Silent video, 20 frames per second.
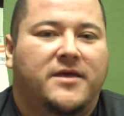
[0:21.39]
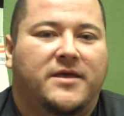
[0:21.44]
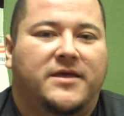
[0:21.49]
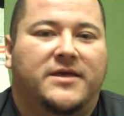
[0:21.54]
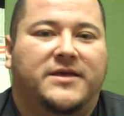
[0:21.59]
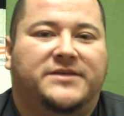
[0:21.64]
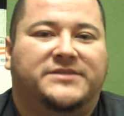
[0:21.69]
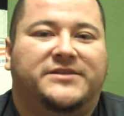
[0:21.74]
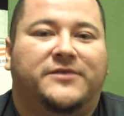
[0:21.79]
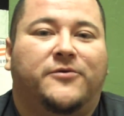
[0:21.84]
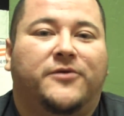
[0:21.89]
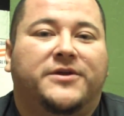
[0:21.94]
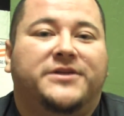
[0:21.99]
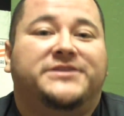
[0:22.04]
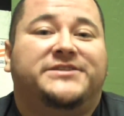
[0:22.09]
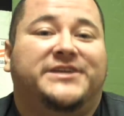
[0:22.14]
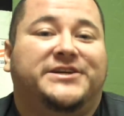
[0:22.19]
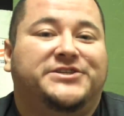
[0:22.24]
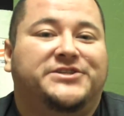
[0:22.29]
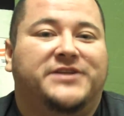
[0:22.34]
is an
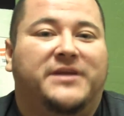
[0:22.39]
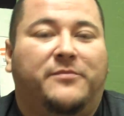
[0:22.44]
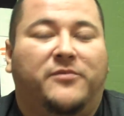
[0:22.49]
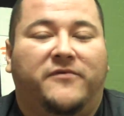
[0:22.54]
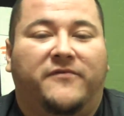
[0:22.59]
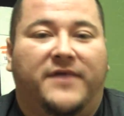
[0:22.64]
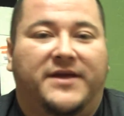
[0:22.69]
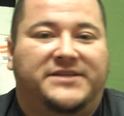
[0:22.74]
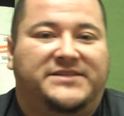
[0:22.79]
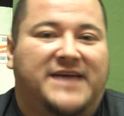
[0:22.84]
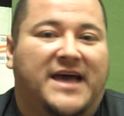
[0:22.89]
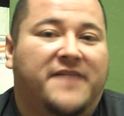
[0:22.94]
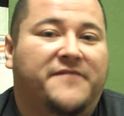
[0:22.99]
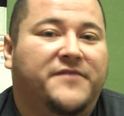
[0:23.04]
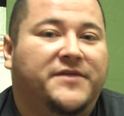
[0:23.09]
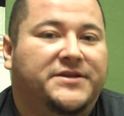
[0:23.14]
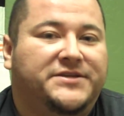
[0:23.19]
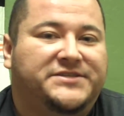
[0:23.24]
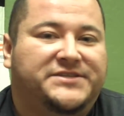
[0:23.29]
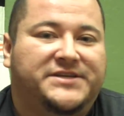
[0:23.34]
organization that provides
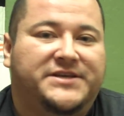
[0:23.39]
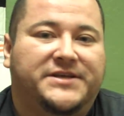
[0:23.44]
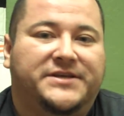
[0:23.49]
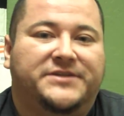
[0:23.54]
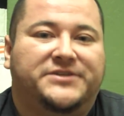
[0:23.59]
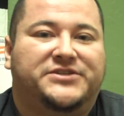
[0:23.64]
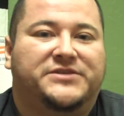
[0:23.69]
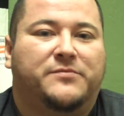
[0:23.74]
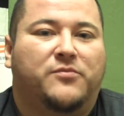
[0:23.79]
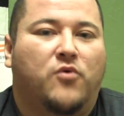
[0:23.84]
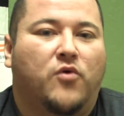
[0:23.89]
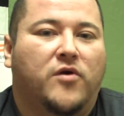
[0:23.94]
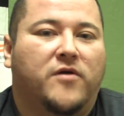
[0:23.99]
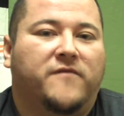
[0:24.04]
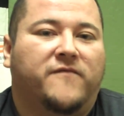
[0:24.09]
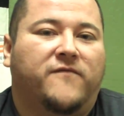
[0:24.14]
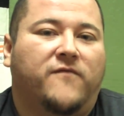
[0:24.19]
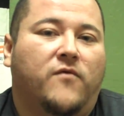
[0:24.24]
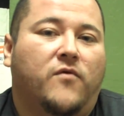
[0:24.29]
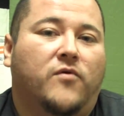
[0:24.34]
advocacy and
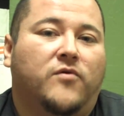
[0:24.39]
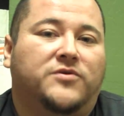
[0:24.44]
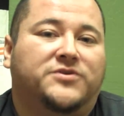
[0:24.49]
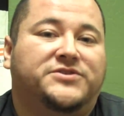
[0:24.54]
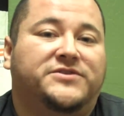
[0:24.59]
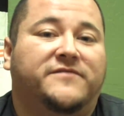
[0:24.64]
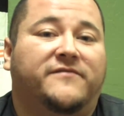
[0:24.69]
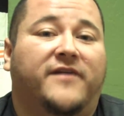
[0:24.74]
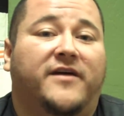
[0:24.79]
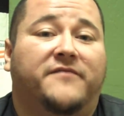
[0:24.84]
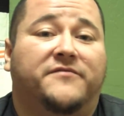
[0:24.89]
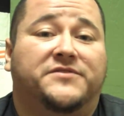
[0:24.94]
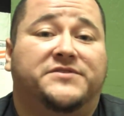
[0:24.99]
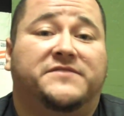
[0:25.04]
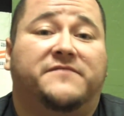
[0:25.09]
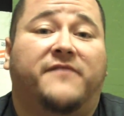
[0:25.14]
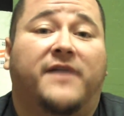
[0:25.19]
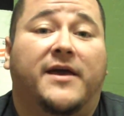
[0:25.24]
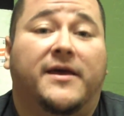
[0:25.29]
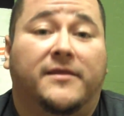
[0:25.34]
support for survivors
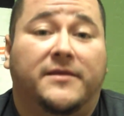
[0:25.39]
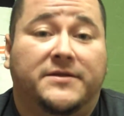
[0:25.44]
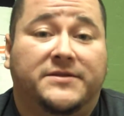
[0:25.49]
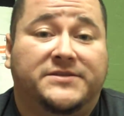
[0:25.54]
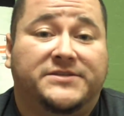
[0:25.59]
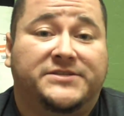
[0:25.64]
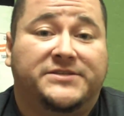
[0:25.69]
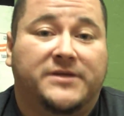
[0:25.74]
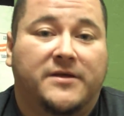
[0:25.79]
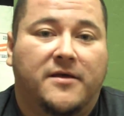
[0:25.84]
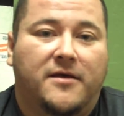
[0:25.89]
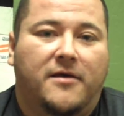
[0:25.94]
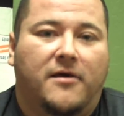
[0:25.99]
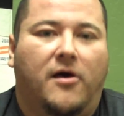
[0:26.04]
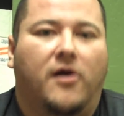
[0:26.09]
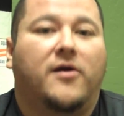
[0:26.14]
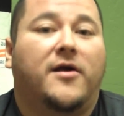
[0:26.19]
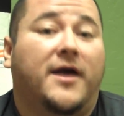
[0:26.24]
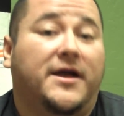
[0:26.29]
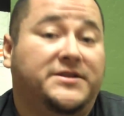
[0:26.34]
of violence,
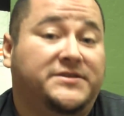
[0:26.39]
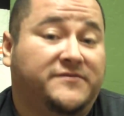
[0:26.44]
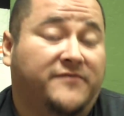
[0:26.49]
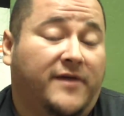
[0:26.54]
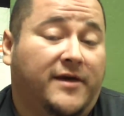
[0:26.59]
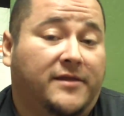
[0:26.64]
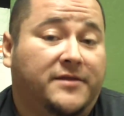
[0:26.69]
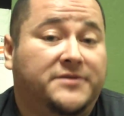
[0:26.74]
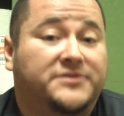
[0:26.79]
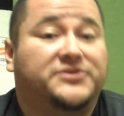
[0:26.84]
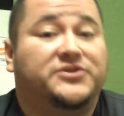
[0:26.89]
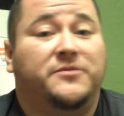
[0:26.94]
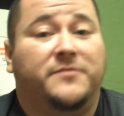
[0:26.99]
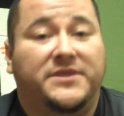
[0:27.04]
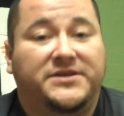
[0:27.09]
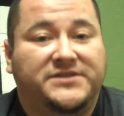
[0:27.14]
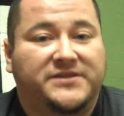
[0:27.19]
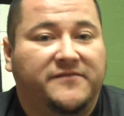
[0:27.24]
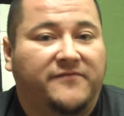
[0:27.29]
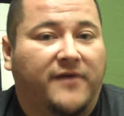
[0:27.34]
all kinds of violence,
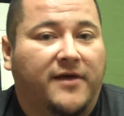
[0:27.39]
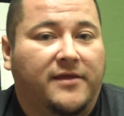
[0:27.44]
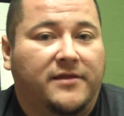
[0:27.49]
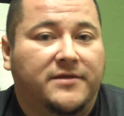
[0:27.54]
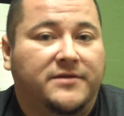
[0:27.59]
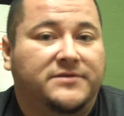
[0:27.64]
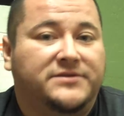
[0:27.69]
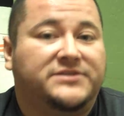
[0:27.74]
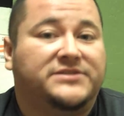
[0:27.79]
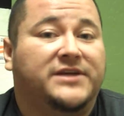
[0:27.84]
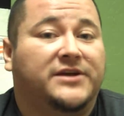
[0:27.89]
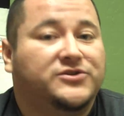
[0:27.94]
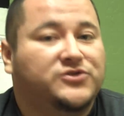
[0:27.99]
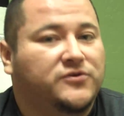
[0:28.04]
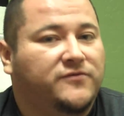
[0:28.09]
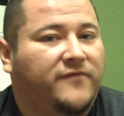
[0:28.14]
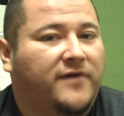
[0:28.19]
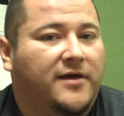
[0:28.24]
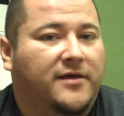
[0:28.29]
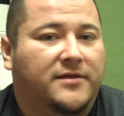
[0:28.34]
domestic violence,
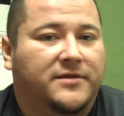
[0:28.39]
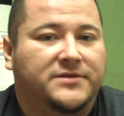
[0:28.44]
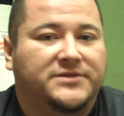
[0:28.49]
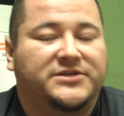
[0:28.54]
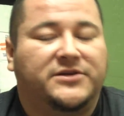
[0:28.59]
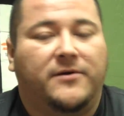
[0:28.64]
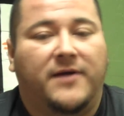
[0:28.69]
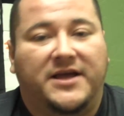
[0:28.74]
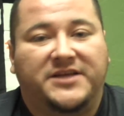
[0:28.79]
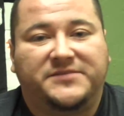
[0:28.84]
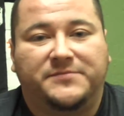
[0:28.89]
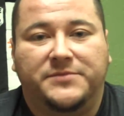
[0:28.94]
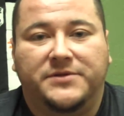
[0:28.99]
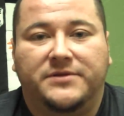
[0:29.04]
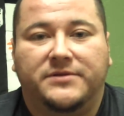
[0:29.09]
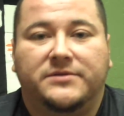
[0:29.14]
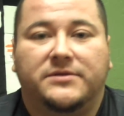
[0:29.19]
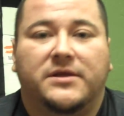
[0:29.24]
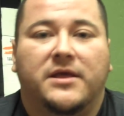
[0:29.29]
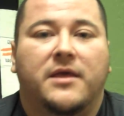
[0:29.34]
sexual violence, harassment,
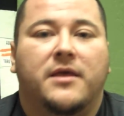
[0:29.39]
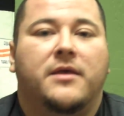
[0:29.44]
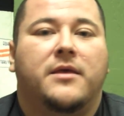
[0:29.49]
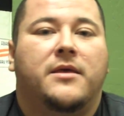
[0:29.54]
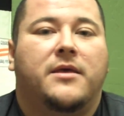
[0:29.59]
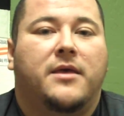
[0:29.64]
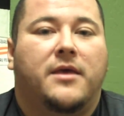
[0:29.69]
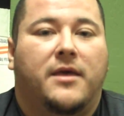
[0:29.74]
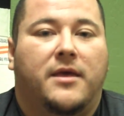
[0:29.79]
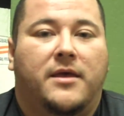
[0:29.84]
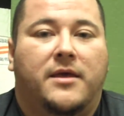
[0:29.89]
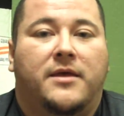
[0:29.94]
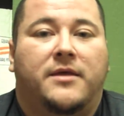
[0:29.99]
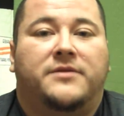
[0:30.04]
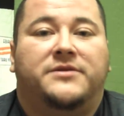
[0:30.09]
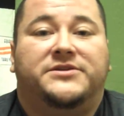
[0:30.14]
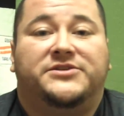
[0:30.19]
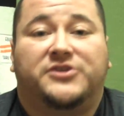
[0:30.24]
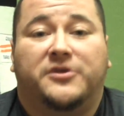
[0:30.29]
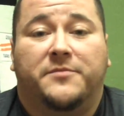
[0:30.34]

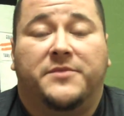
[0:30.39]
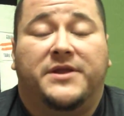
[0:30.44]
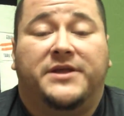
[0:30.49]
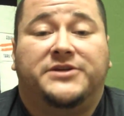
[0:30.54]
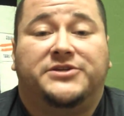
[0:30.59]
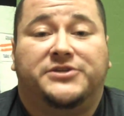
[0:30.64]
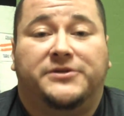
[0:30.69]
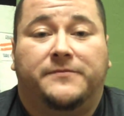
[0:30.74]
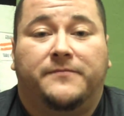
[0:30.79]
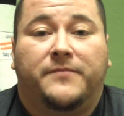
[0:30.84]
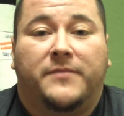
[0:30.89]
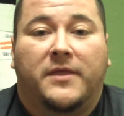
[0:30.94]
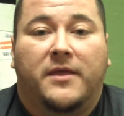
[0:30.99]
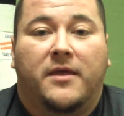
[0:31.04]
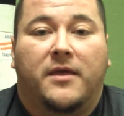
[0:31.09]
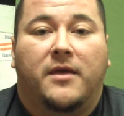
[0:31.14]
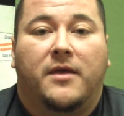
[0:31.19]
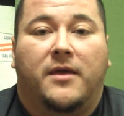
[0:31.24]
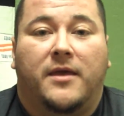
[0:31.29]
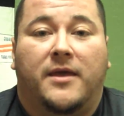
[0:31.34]
and discrimination.
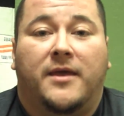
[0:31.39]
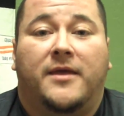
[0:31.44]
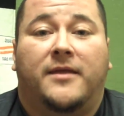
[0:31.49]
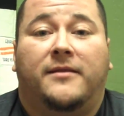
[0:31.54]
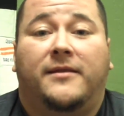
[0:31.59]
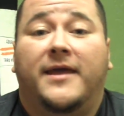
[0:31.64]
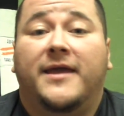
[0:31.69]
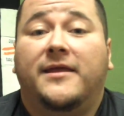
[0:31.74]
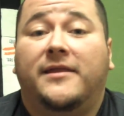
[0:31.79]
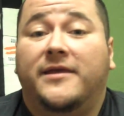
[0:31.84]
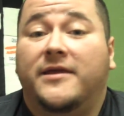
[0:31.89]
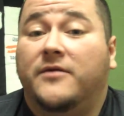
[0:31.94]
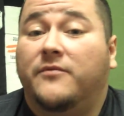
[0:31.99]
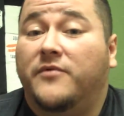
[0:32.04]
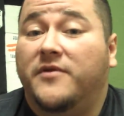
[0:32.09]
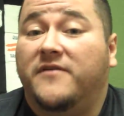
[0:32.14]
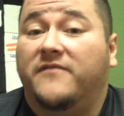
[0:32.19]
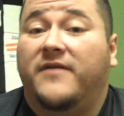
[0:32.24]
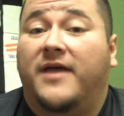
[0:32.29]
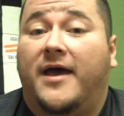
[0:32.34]
And lately,
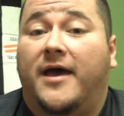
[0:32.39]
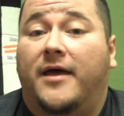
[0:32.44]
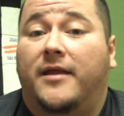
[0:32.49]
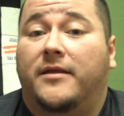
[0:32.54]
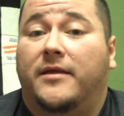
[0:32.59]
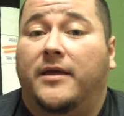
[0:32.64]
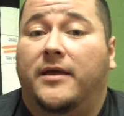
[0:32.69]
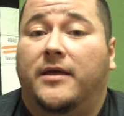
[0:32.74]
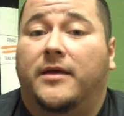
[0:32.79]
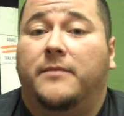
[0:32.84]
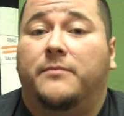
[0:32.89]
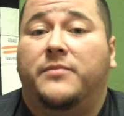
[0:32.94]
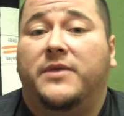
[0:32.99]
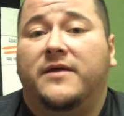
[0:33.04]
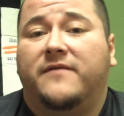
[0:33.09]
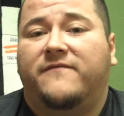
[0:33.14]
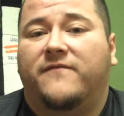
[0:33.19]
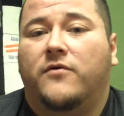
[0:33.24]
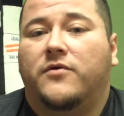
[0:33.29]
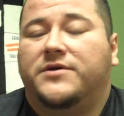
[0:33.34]
we've had a
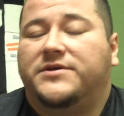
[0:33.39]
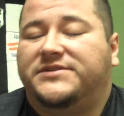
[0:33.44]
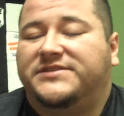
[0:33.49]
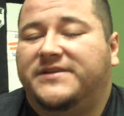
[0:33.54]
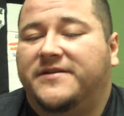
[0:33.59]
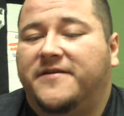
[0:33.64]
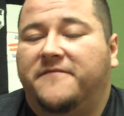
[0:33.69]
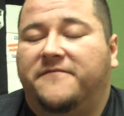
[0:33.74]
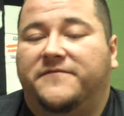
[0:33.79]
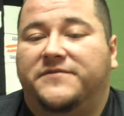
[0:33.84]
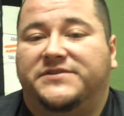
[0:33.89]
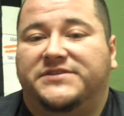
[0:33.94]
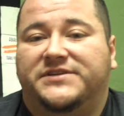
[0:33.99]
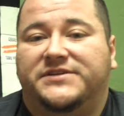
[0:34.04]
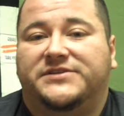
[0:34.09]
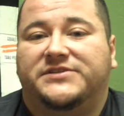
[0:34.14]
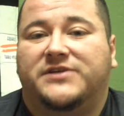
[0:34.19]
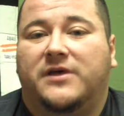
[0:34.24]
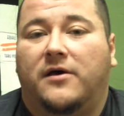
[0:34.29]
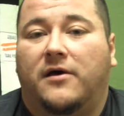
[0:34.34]
big focus and
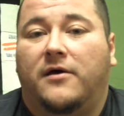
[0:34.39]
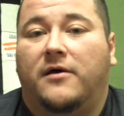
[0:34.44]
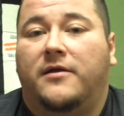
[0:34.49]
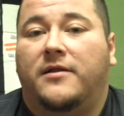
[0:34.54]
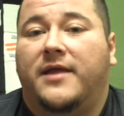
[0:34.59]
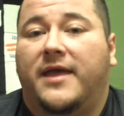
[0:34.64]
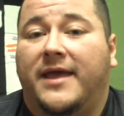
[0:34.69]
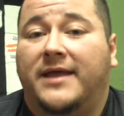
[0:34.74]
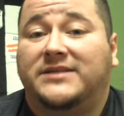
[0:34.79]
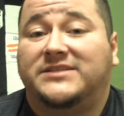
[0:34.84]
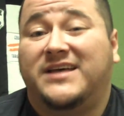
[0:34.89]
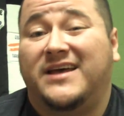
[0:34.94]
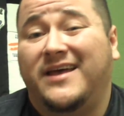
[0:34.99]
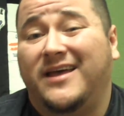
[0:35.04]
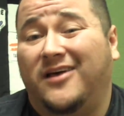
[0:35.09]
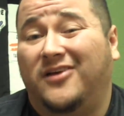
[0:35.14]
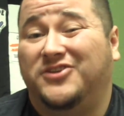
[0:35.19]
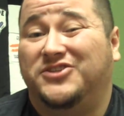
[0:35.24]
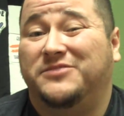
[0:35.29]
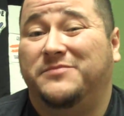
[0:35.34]
emphasis on
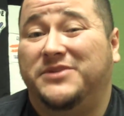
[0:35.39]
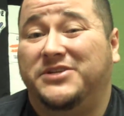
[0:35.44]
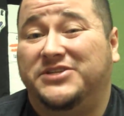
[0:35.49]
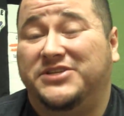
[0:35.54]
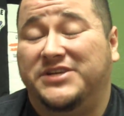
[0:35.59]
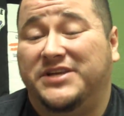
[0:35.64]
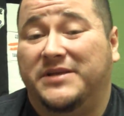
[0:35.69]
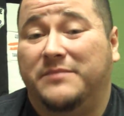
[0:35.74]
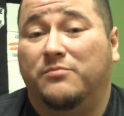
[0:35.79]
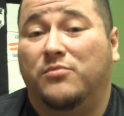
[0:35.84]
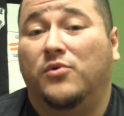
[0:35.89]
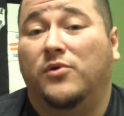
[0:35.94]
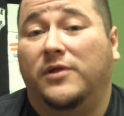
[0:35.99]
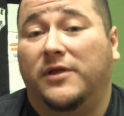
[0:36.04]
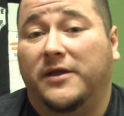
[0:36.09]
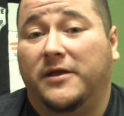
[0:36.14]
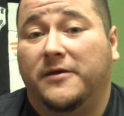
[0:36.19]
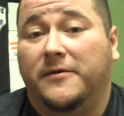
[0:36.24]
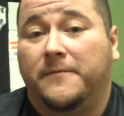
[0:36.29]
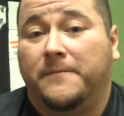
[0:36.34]
anti-LGBT
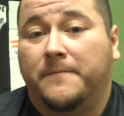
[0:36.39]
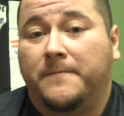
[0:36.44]
bullying.